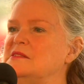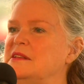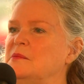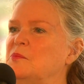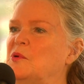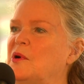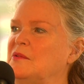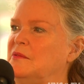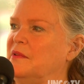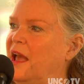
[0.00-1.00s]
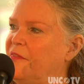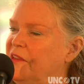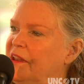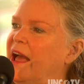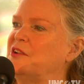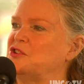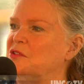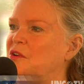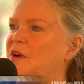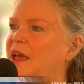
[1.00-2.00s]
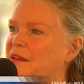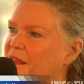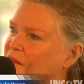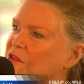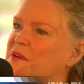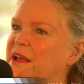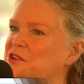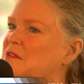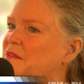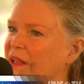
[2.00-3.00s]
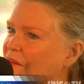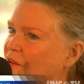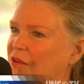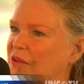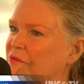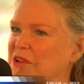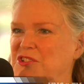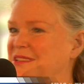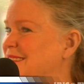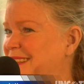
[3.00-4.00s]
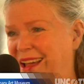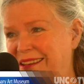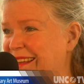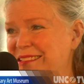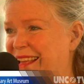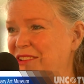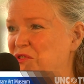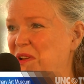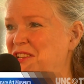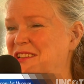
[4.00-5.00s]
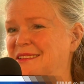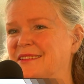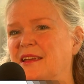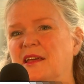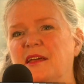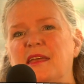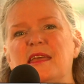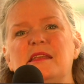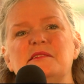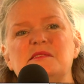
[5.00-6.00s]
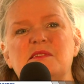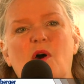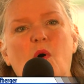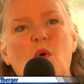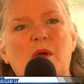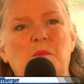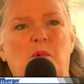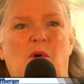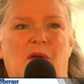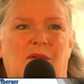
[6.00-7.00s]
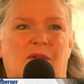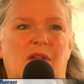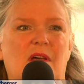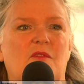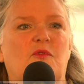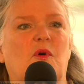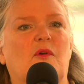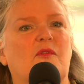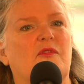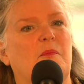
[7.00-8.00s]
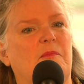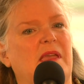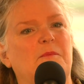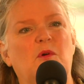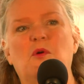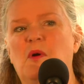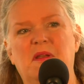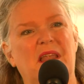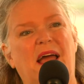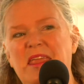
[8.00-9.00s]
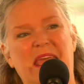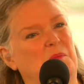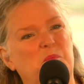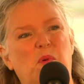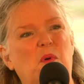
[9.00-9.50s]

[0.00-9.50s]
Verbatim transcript: is it important at the national and international level, which is not an exaggeration, it is so important for the people who are not yet